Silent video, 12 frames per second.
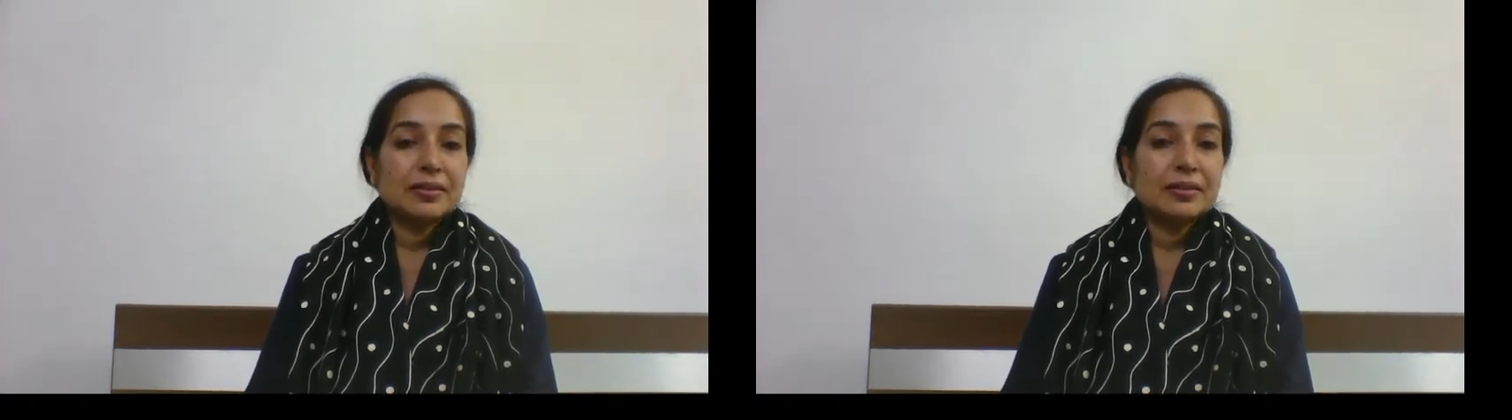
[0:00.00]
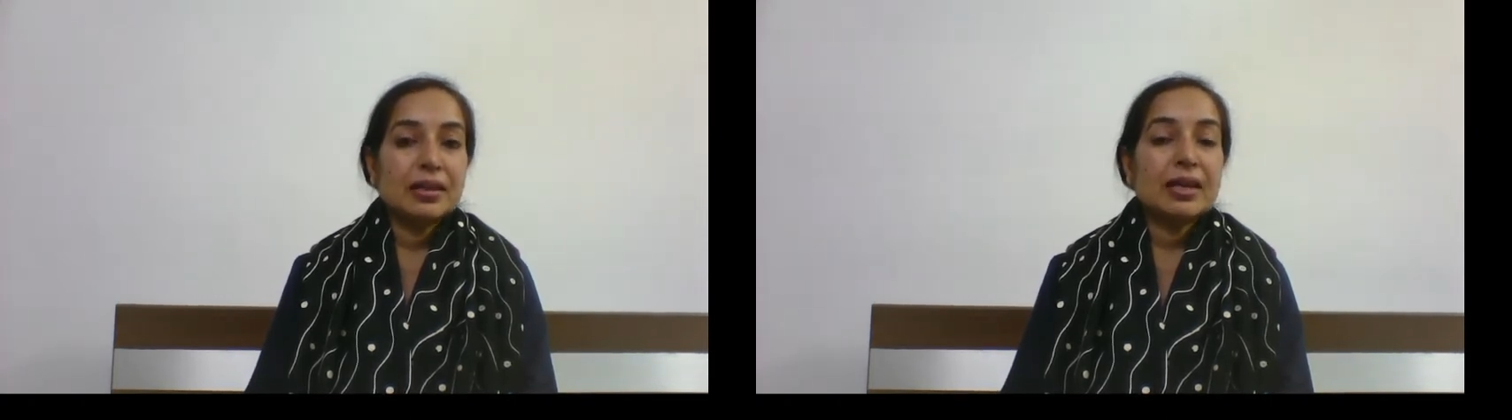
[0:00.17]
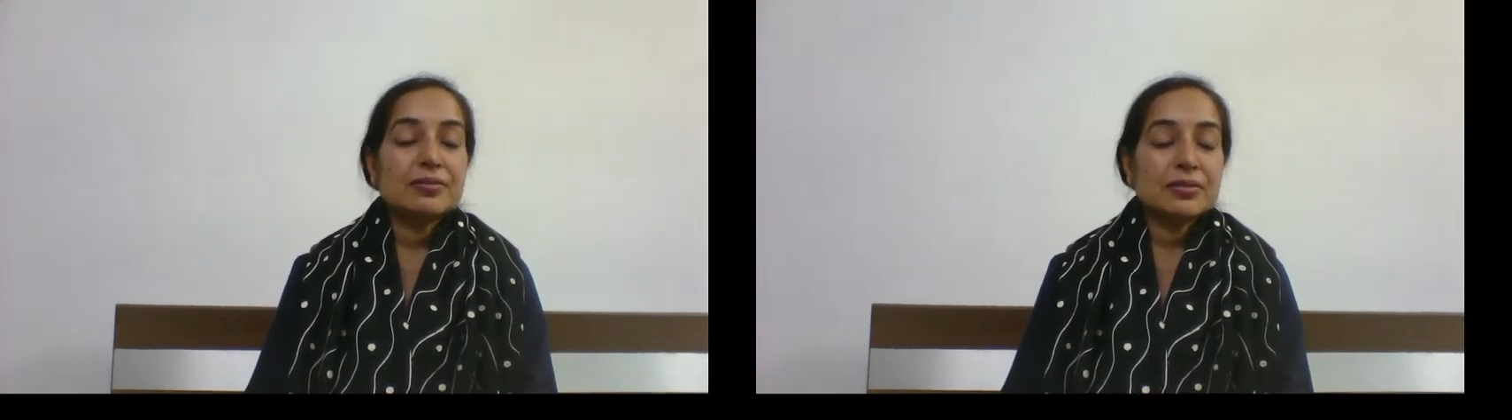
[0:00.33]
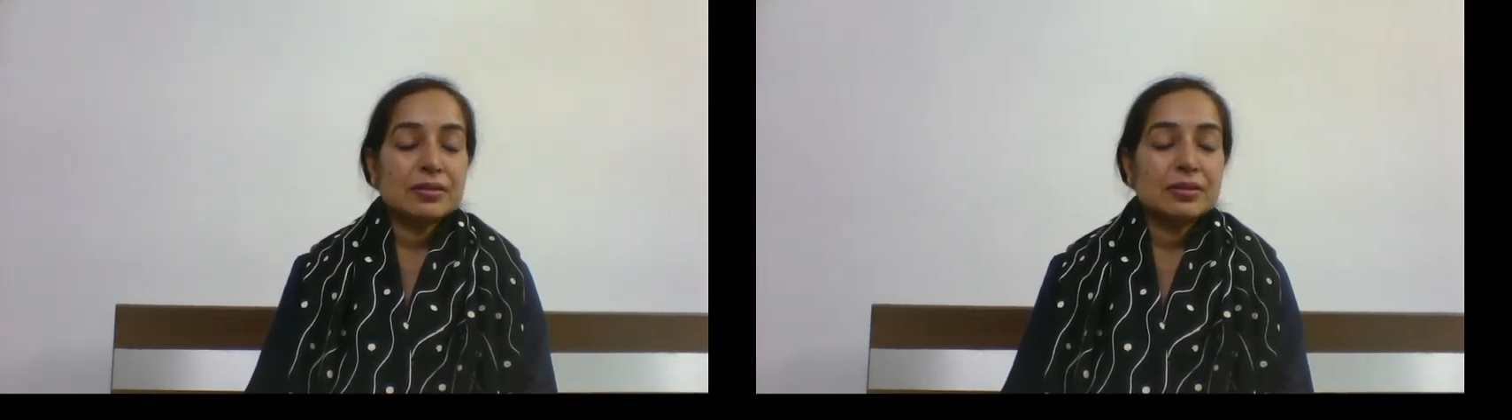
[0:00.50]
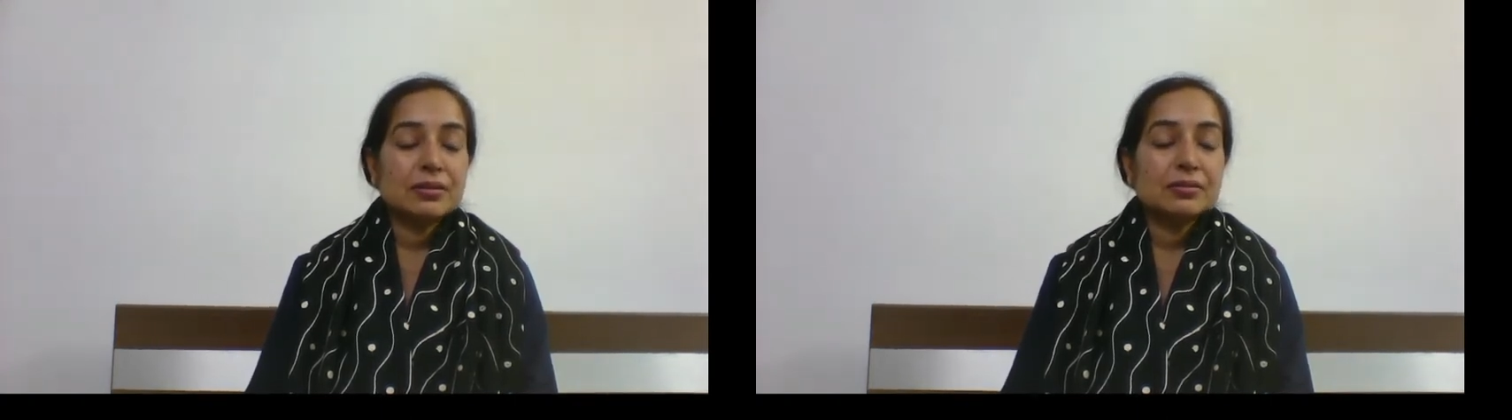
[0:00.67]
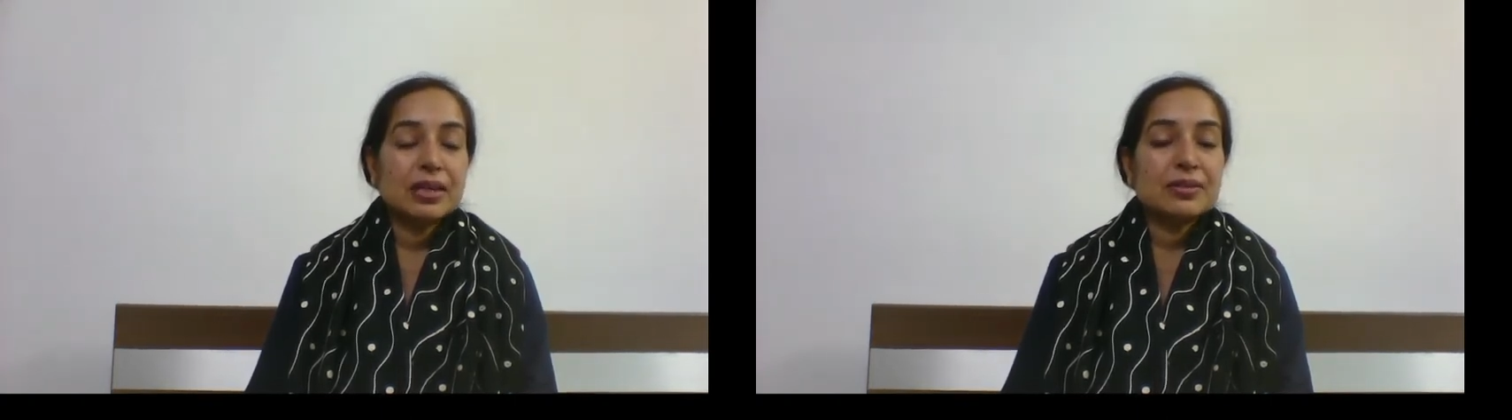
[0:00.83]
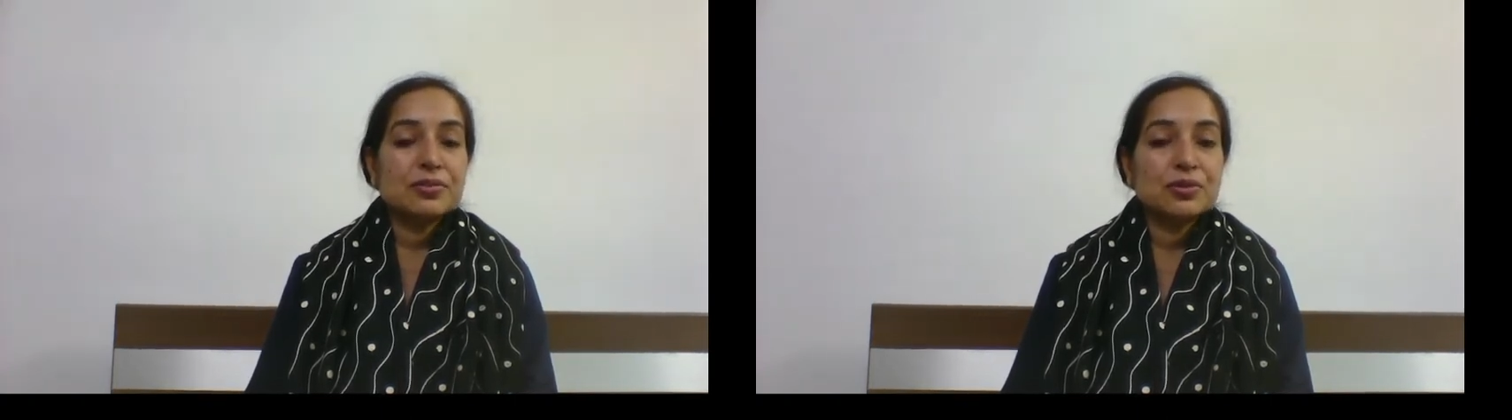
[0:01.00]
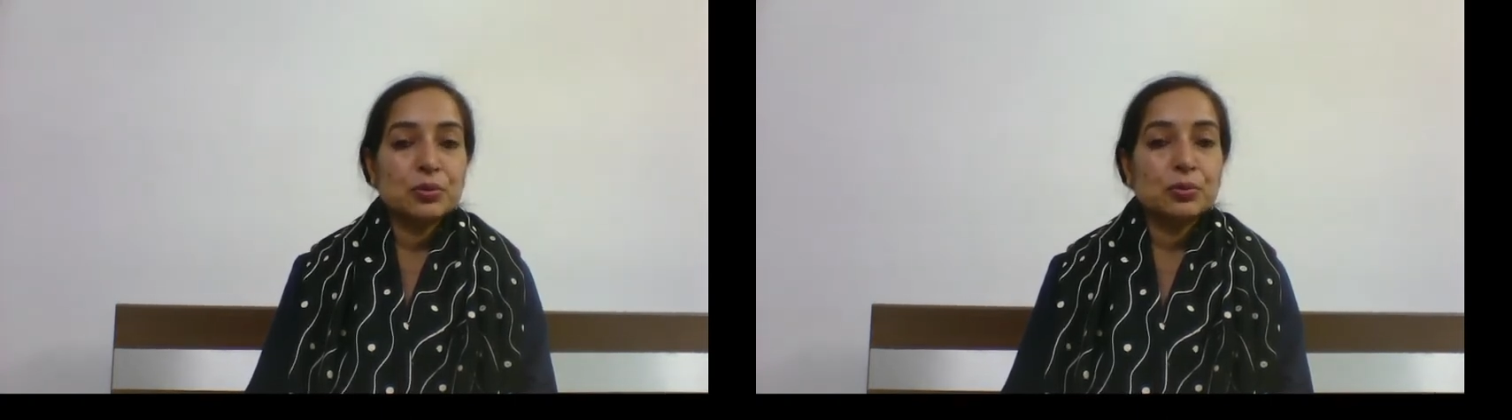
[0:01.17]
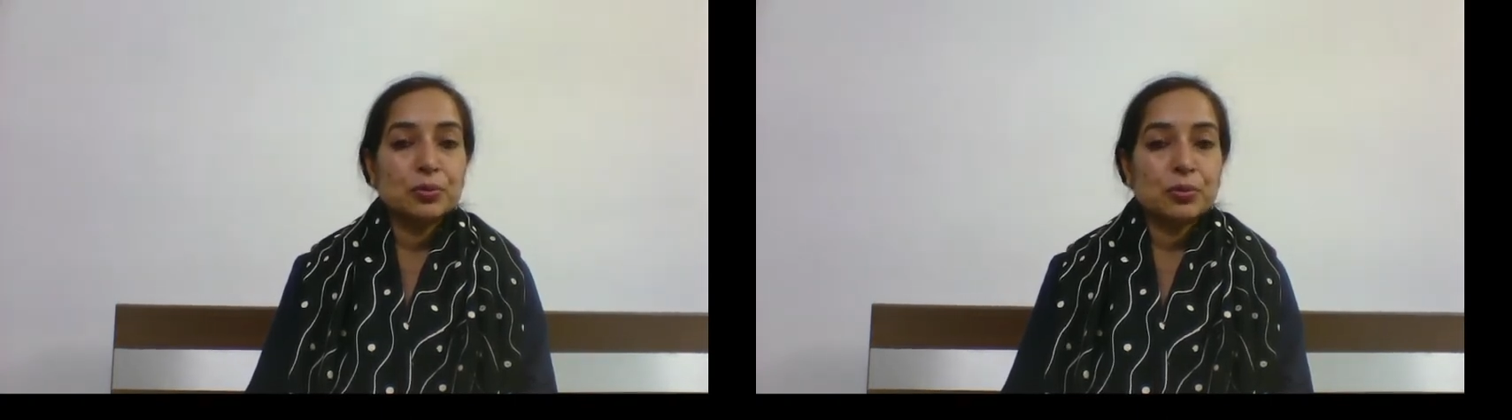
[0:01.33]
as
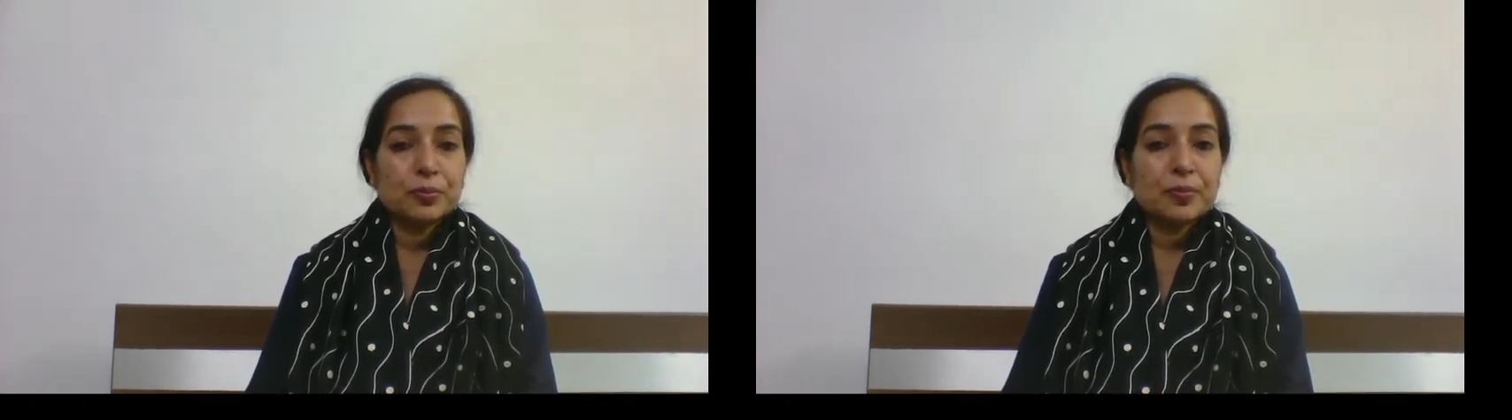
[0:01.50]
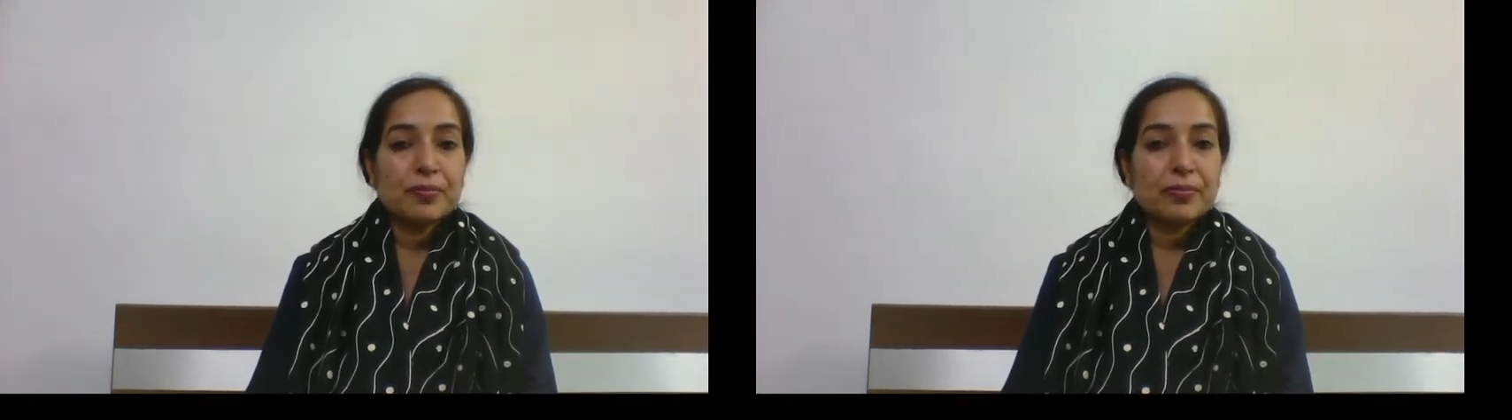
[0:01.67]
Juno.